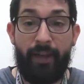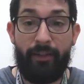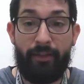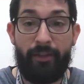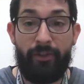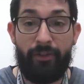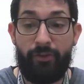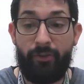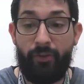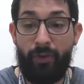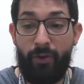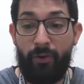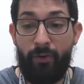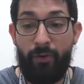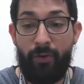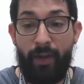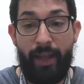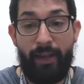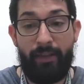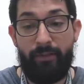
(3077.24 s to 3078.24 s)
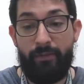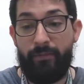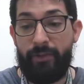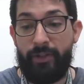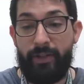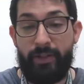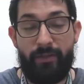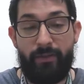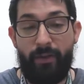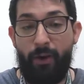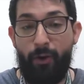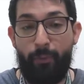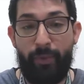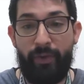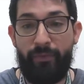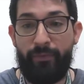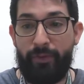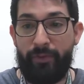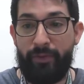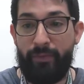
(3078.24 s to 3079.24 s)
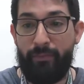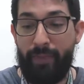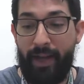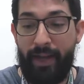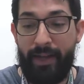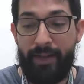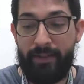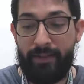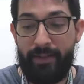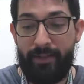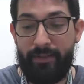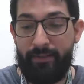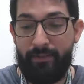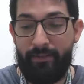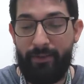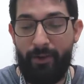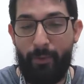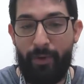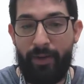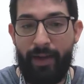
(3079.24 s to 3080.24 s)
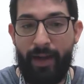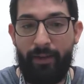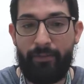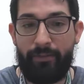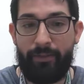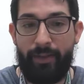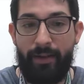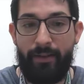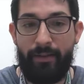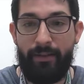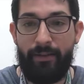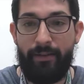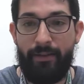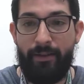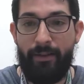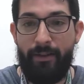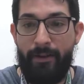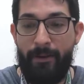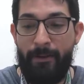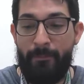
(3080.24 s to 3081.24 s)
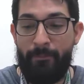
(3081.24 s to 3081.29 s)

can control, and just hoping for the best, and going out there and